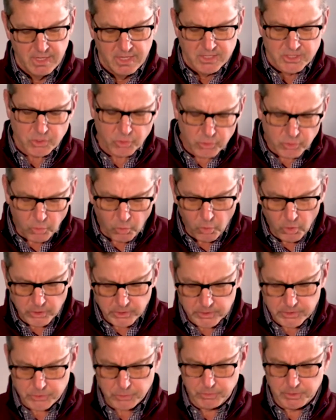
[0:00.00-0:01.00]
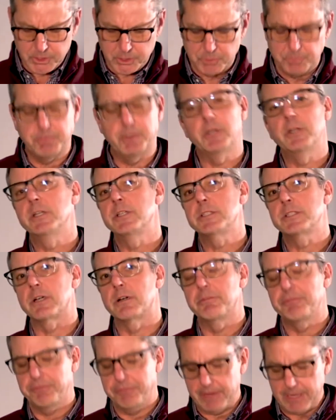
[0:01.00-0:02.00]
So in order to experience
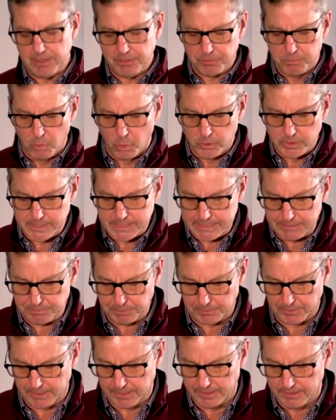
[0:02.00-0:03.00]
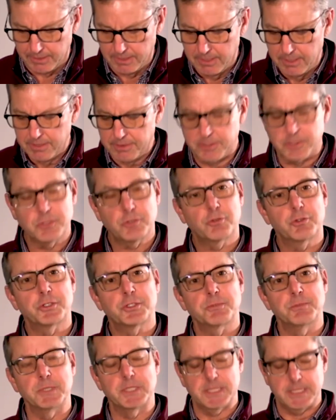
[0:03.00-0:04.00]
our faith more deeply this
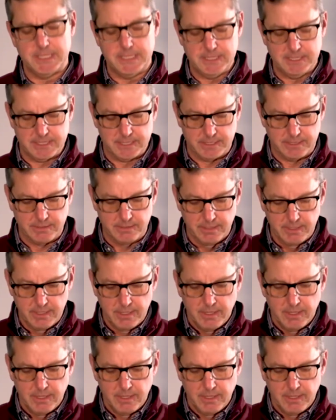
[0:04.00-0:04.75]
Christmas season,